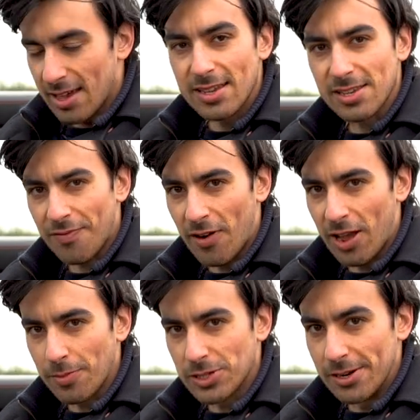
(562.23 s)
it's a
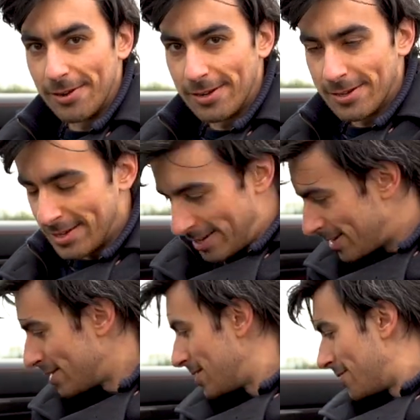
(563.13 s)
free option.
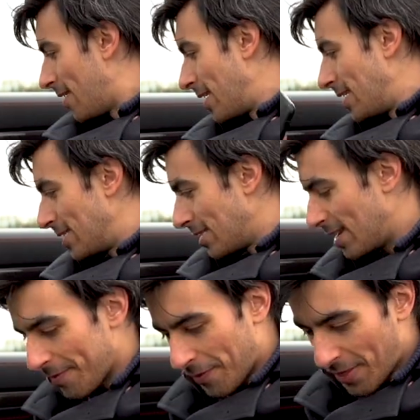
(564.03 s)
Right,
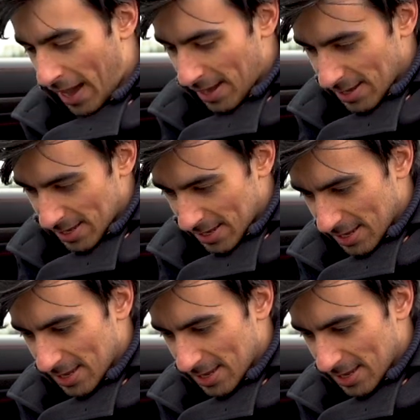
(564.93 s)
enough of that.